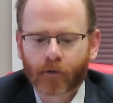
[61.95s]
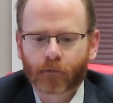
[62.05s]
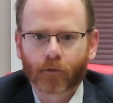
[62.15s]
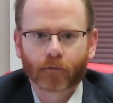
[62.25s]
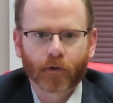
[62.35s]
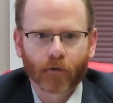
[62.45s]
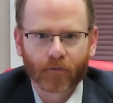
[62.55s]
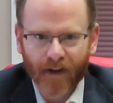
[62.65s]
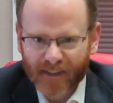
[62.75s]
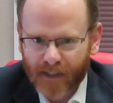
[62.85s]
sort of,
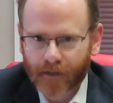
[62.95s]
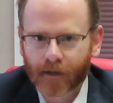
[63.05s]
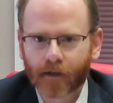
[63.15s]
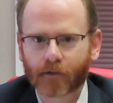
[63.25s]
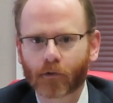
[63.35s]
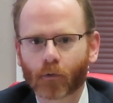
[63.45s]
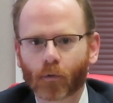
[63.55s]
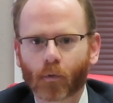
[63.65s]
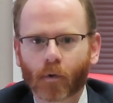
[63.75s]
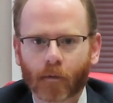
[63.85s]
finding
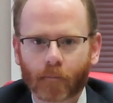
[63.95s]
new